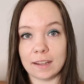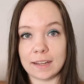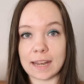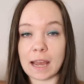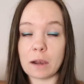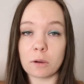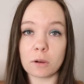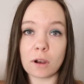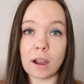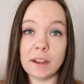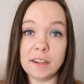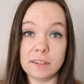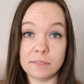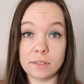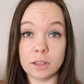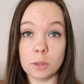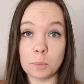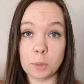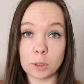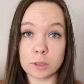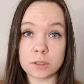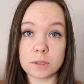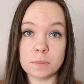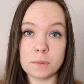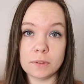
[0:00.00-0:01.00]
are now kind of at the
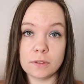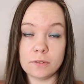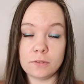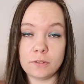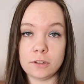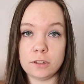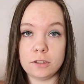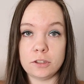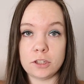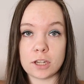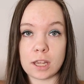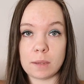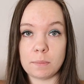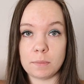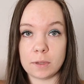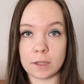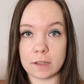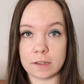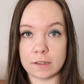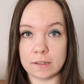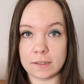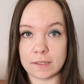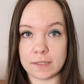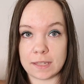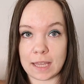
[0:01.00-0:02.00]
bottom of the food chain
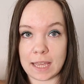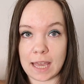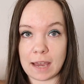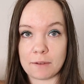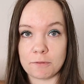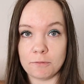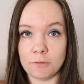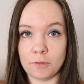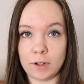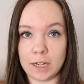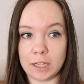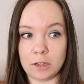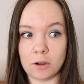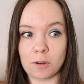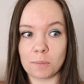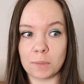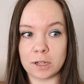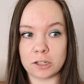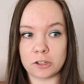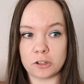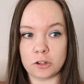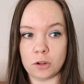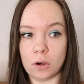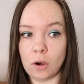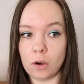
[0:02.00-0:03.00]
because they haven't really got
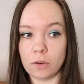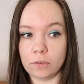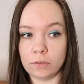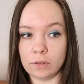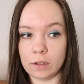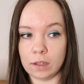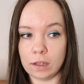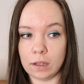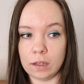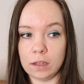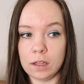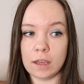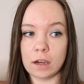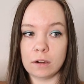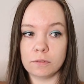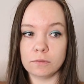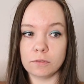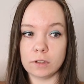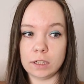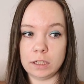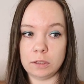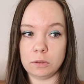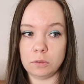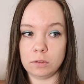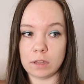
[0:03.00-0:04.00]
much to offer. They aren't
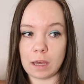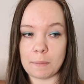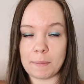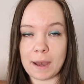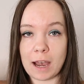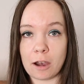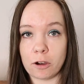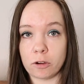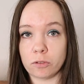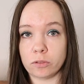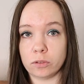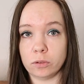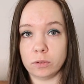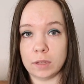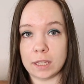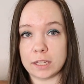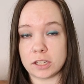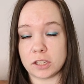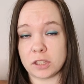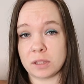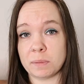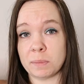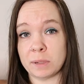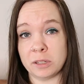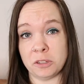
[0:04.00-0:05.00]
really all that powerful. They're
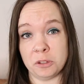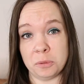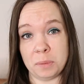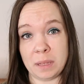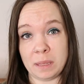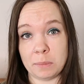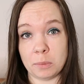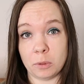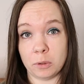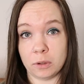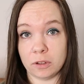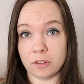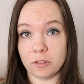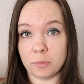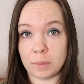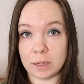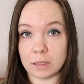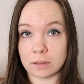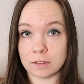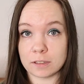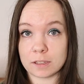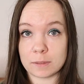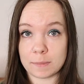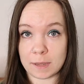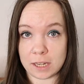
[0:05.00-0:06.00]
just a bunch of people who have been
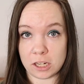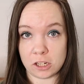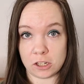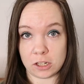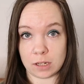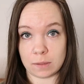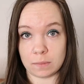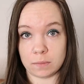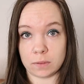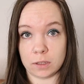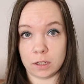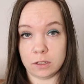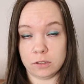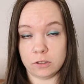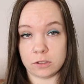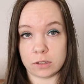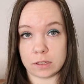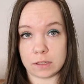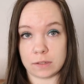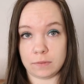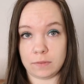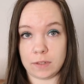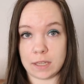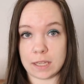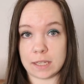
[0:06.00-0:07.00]
on a spaceship for
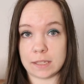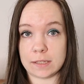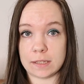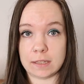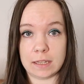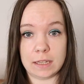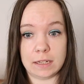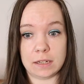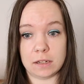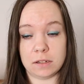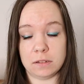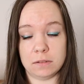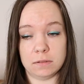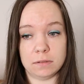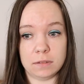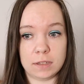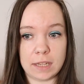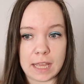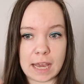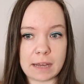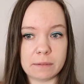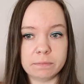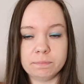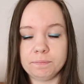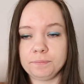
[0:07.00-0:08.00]
hundreds of years, and they don't
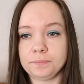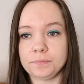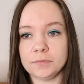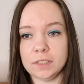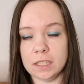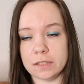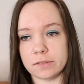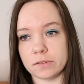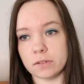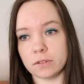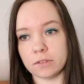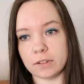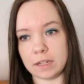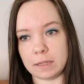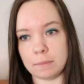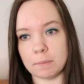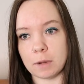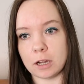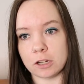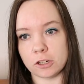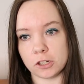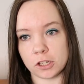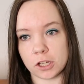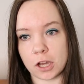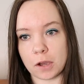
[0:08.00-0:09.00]
there's not really
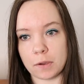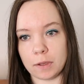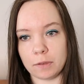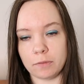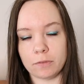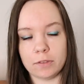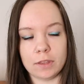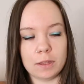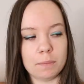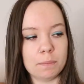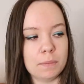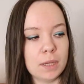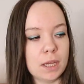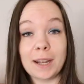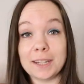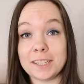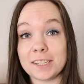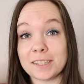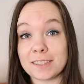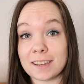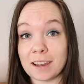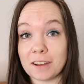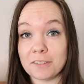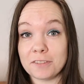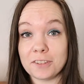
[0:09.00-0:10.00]
much going for them, but I
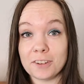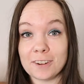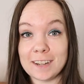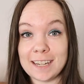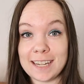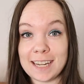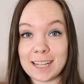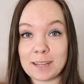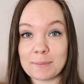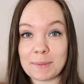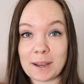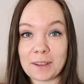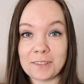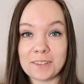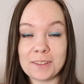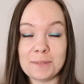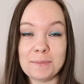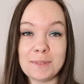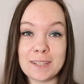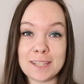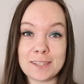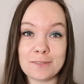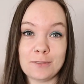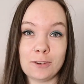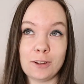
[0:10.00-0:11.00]
just loved reading about
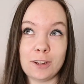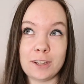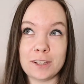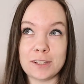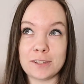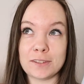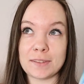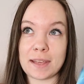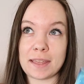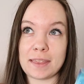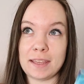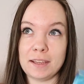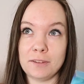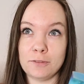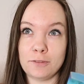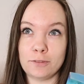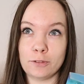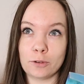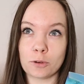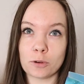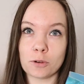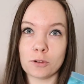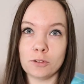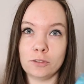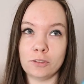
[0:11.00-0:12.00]
them. This follows, I think,
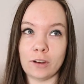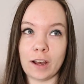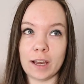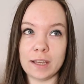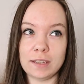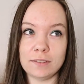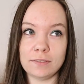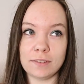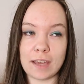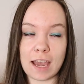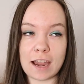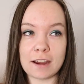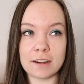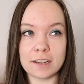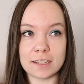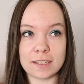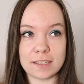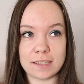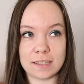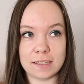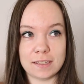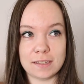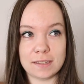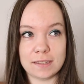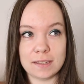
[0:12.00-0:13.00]
4 or 5
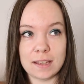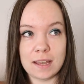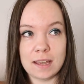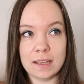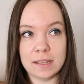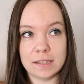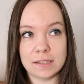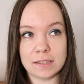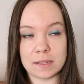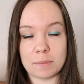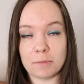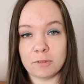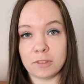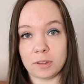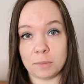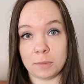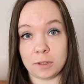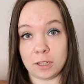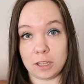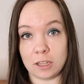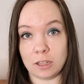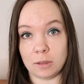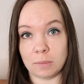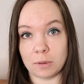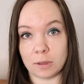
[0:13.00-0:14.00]
characters. Some of them
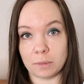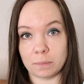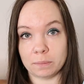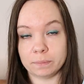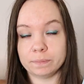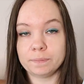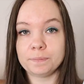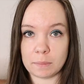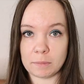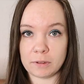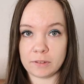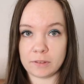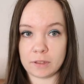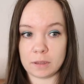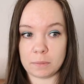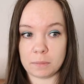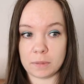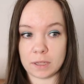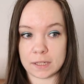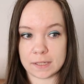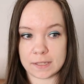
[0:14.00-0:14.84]
are human, some of them